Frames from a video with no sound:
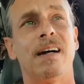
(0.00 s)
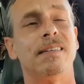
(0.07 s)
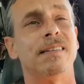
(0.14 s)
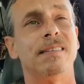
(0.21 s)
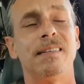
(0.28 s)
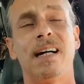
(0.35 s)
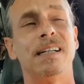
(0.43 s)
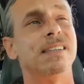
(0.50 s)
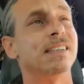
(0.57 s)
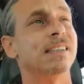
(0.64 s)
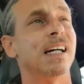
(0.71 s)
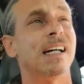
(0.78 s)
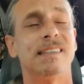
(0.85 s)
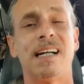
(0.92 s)
I, I
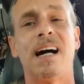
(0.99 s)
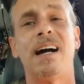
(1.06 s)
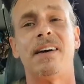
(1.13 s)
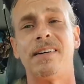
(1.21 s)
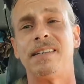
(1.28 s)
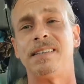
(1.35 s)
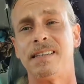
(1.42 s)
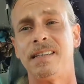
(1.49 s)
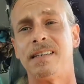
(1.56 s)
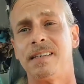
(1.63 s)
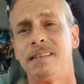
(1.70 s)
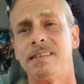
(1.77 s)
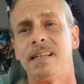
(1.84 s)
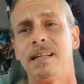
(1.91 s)
just got tired of
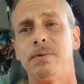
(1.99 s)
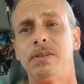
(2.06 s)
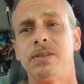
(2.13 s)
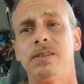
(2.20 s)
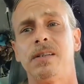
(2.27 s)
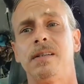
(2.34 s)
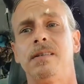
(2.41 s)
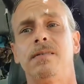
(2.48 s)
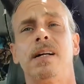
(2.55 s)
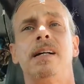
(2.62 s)
seeing this type of shit.